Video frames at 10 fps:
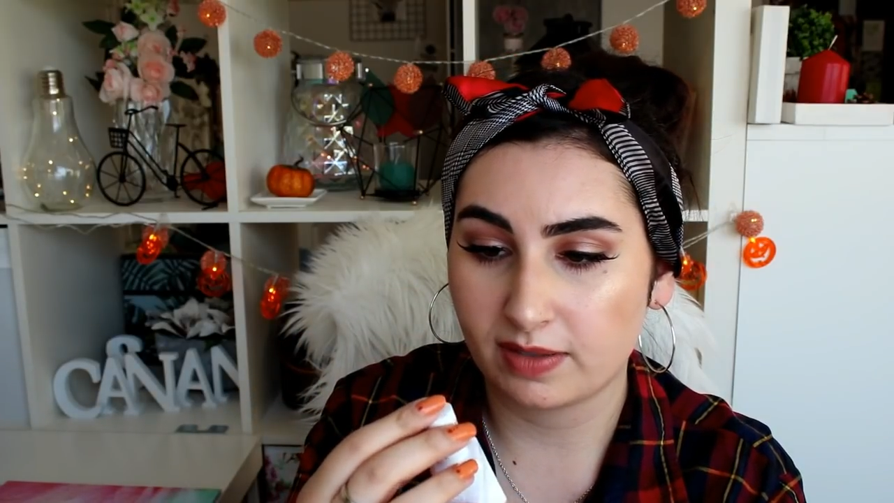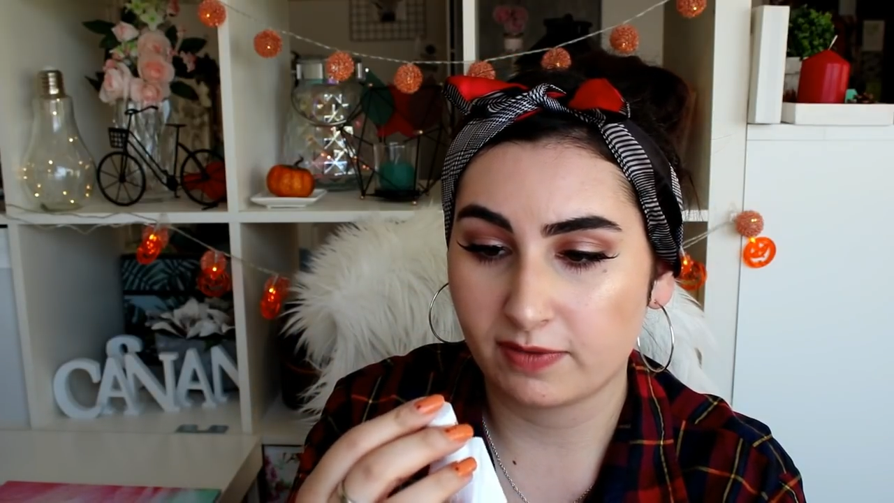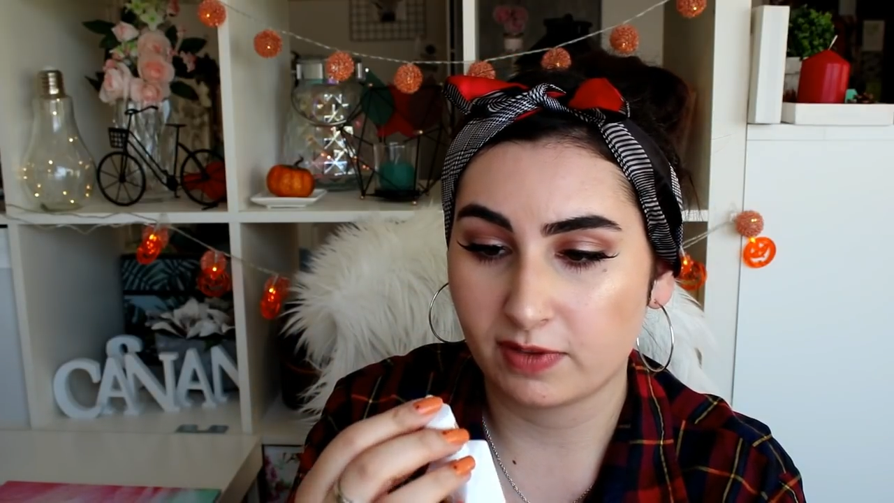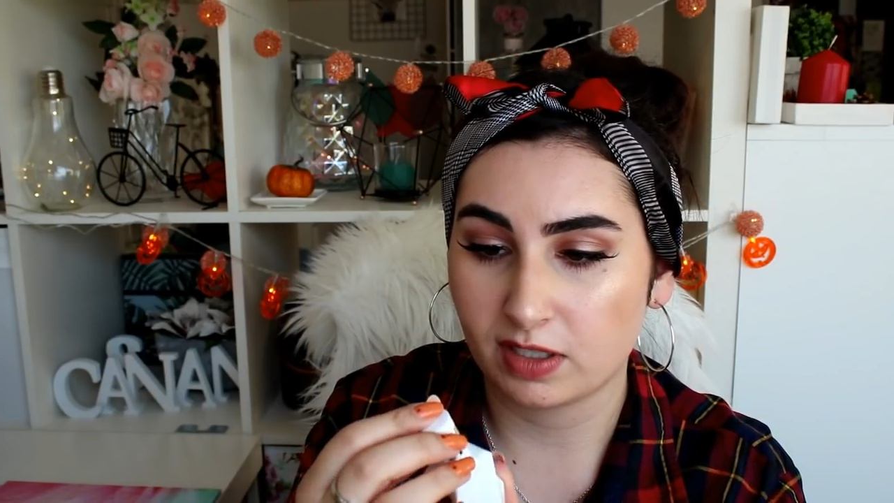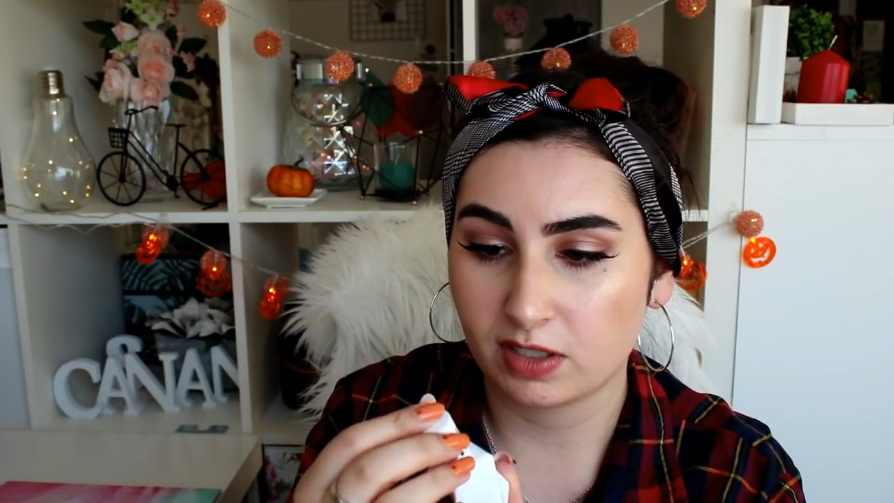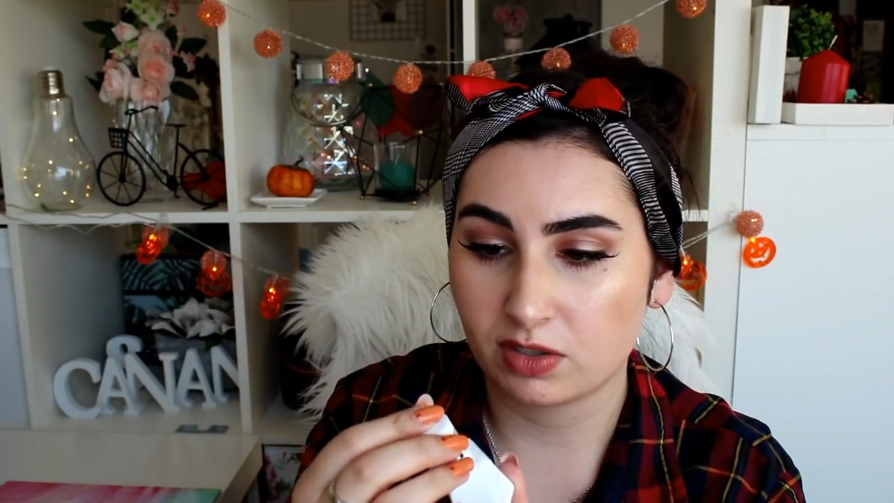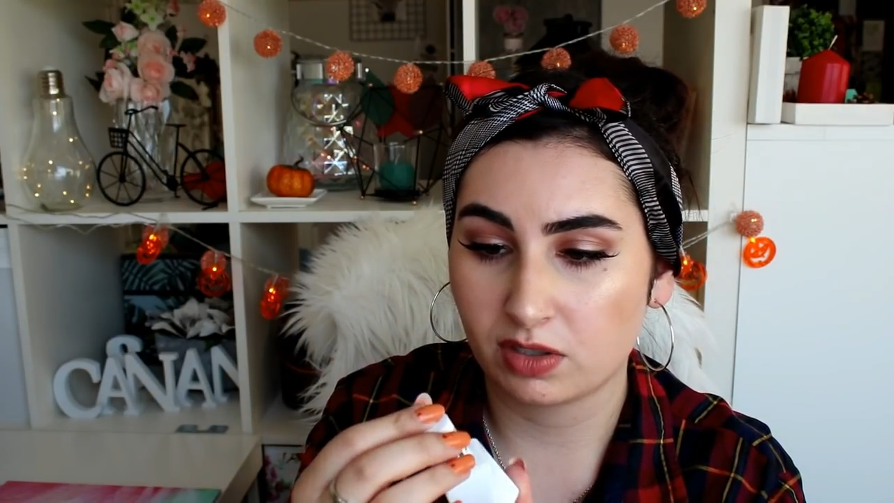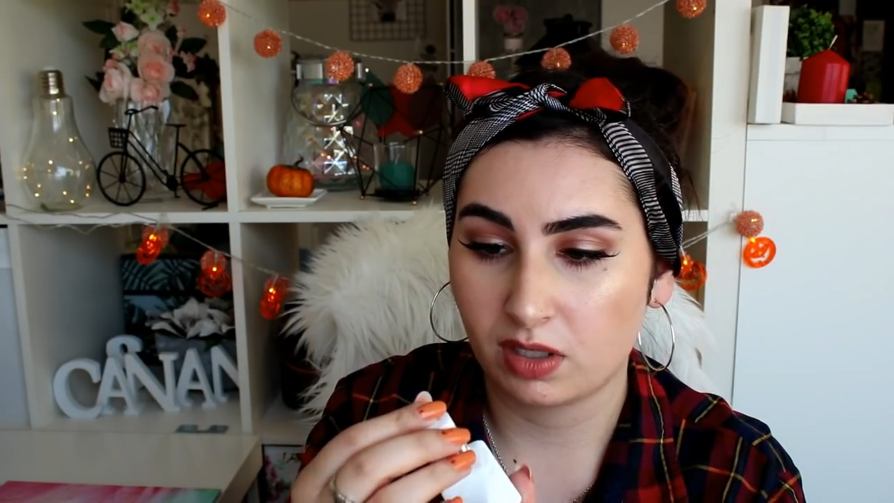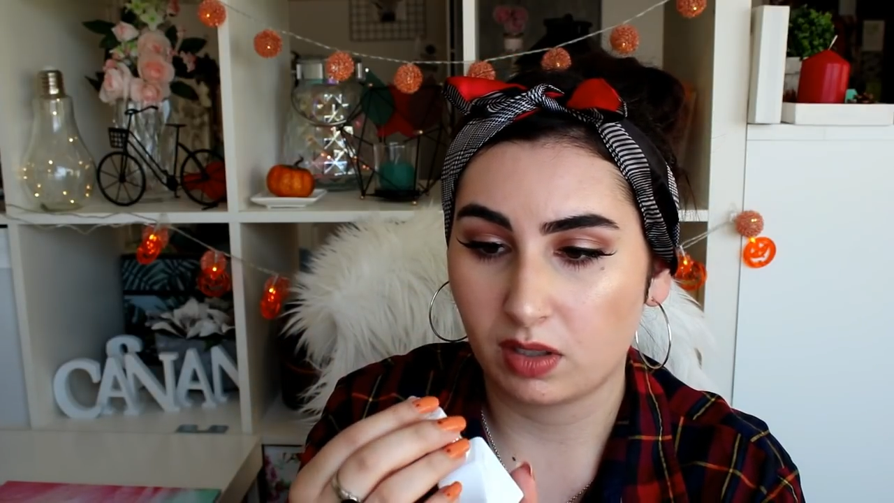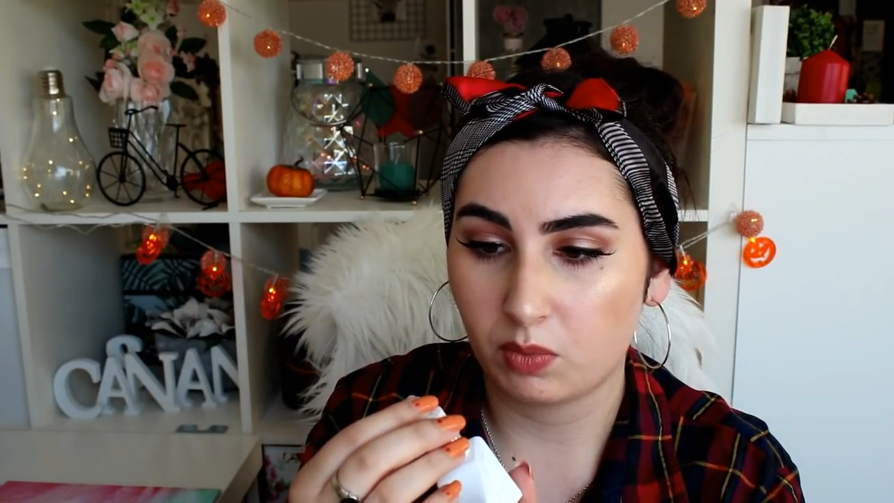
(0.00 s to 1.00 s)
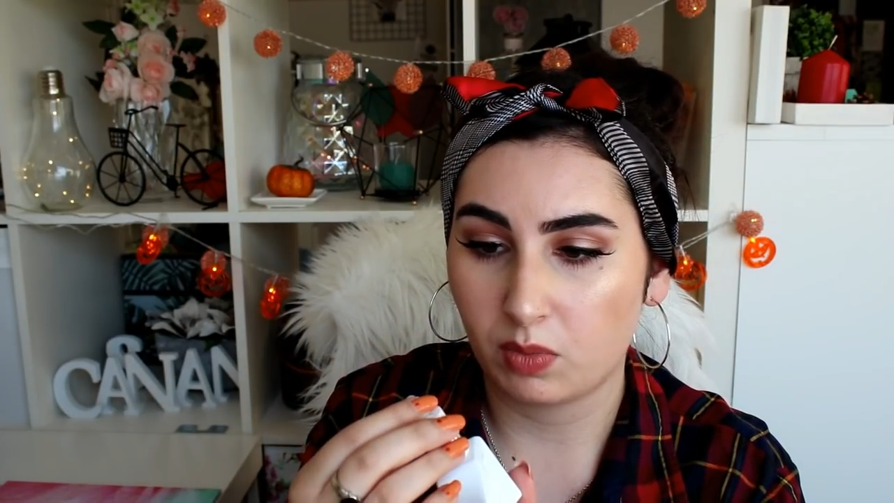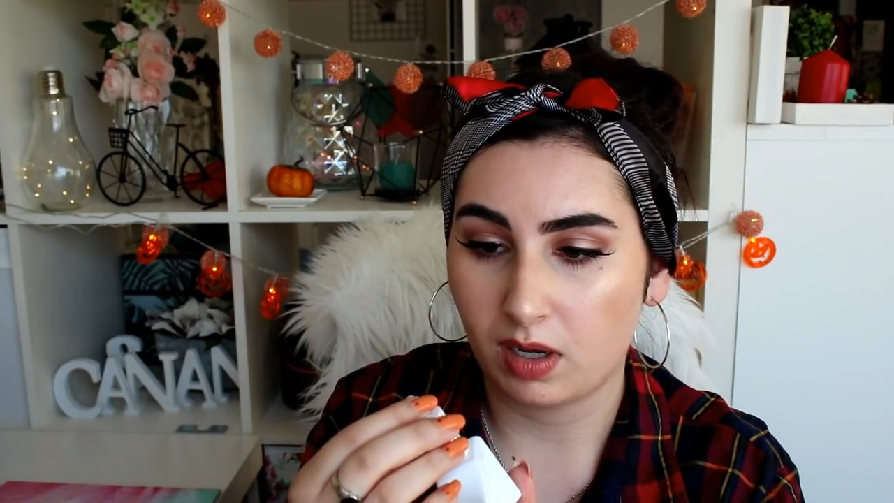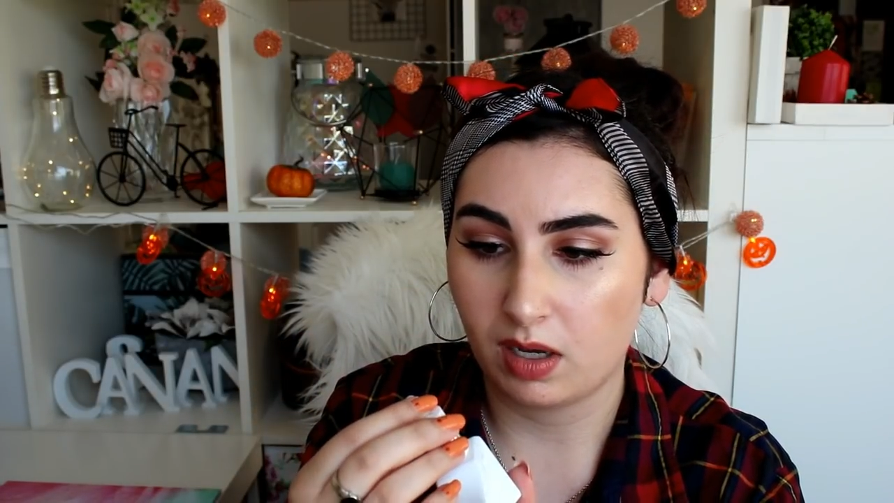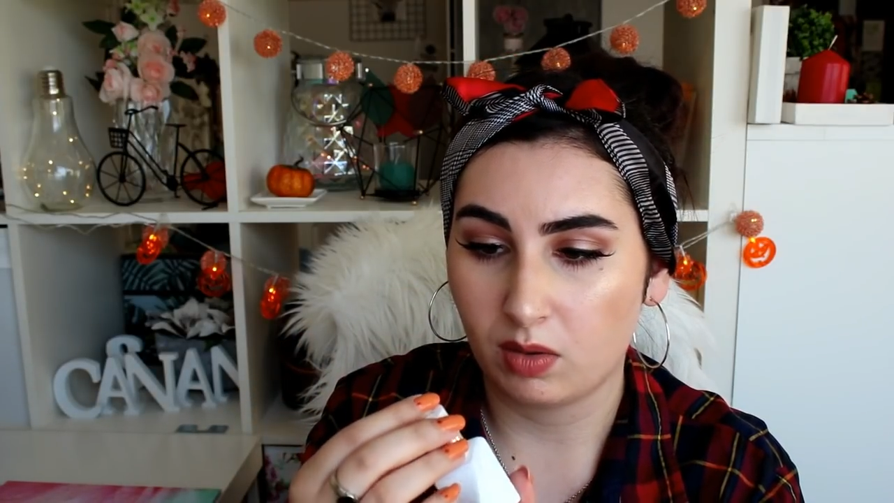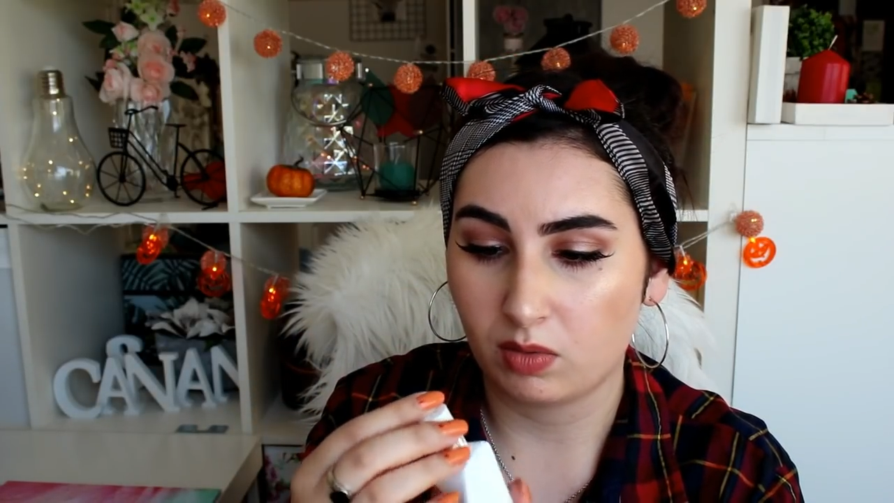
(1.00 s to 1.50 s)
Finish. Okay,
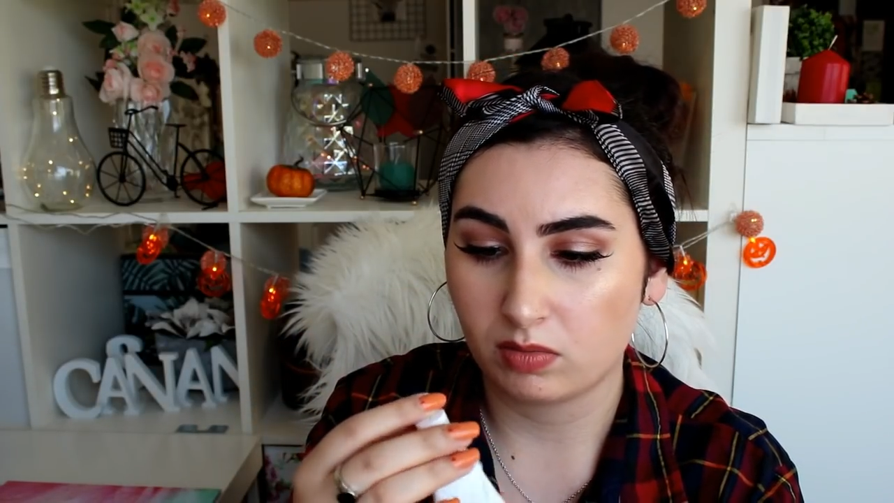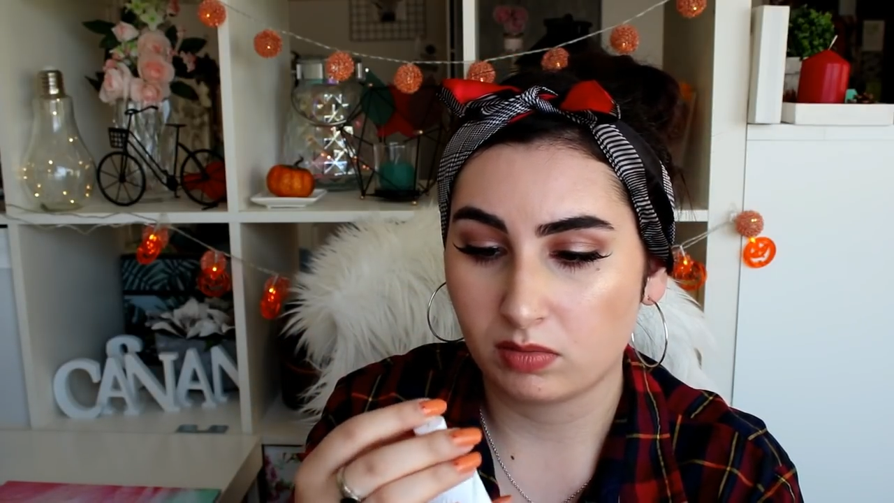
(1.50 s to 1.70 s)
wow.